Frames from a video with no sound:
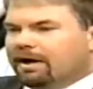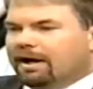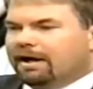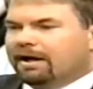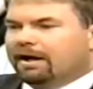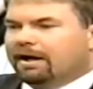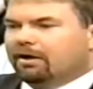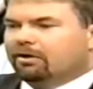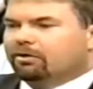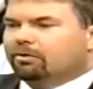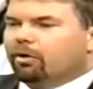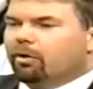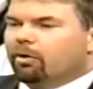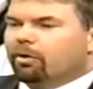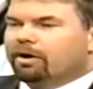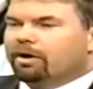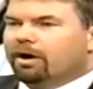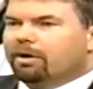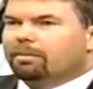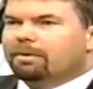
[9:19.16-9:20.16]
that I had
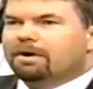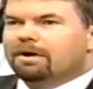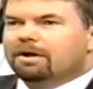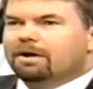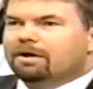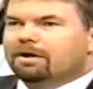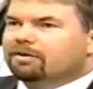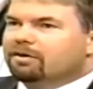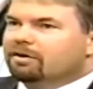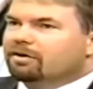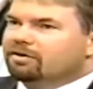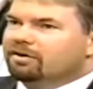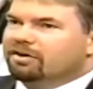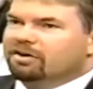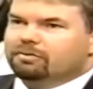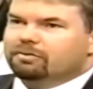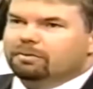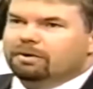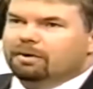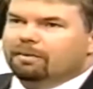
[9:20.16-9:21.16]
growing up didn't
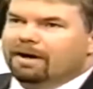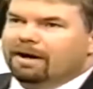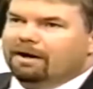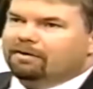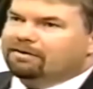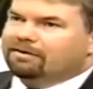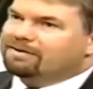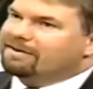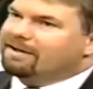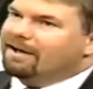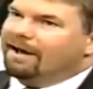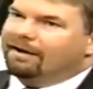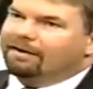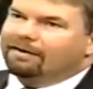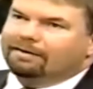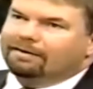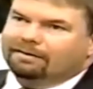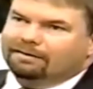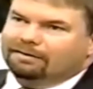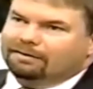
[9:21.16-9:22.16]
teach me about
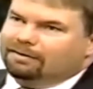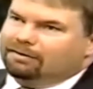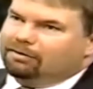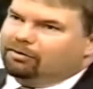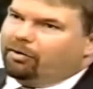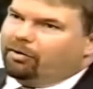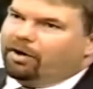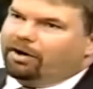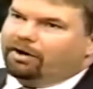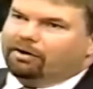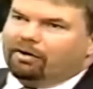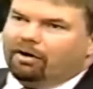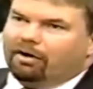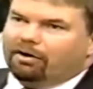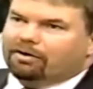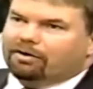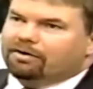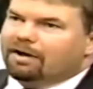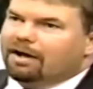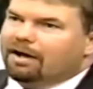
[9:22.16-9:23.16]
debt, credit
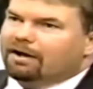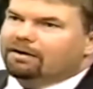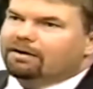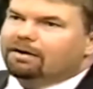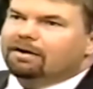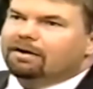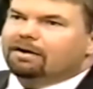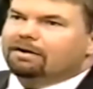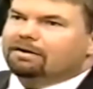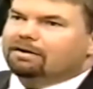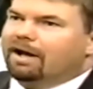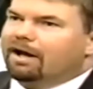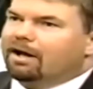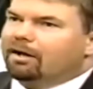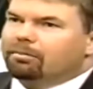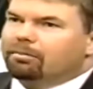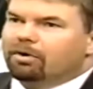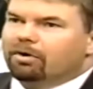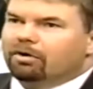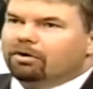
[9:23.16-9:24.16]
card debt,
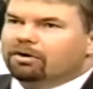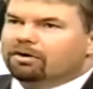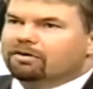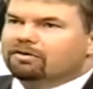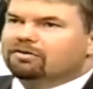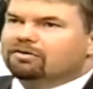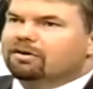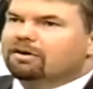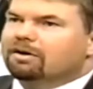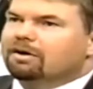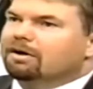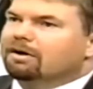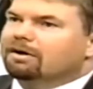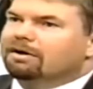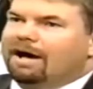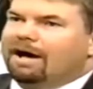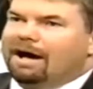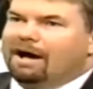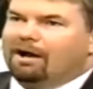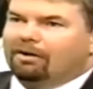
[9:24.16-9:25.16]
liabilities,
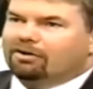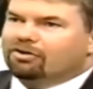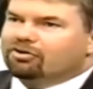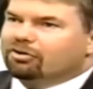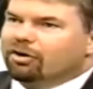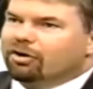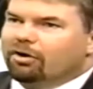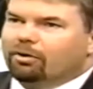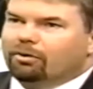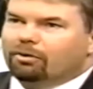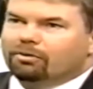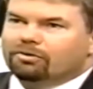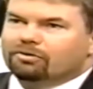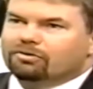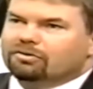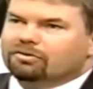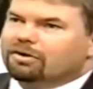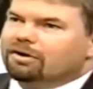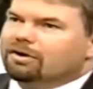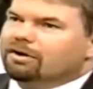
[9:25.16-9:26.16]
college
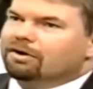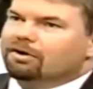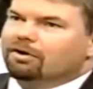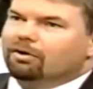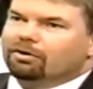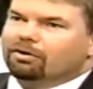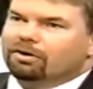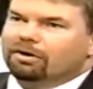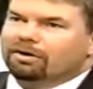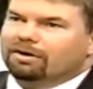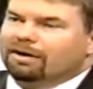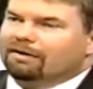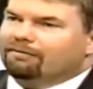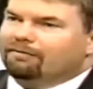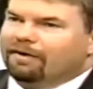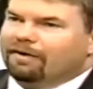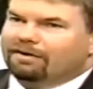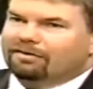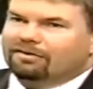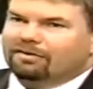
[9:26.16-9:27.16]
loans, you know, getting
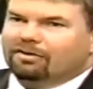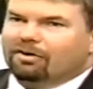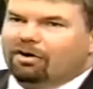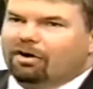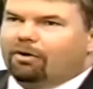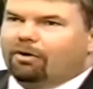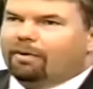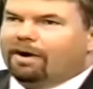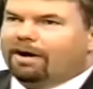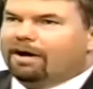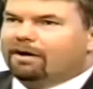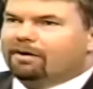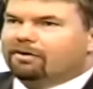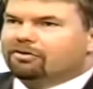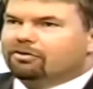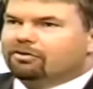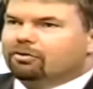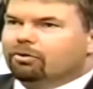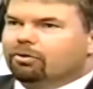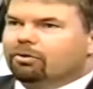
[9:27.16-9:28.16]
that fancy car right out
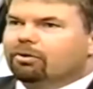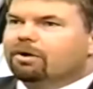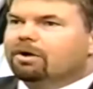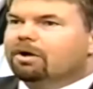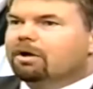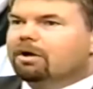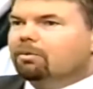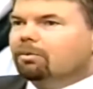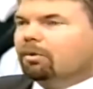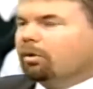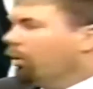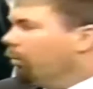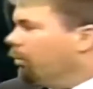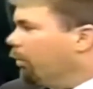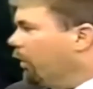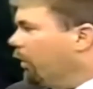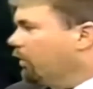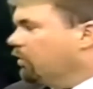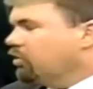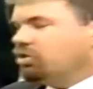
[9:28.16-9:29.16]
of school. But
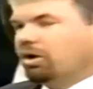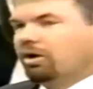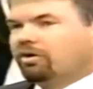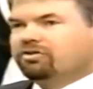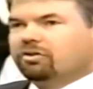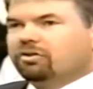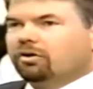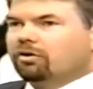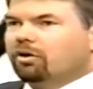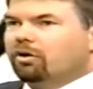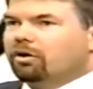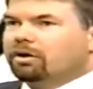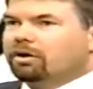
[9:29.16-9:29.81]
what Britt and Chelsea are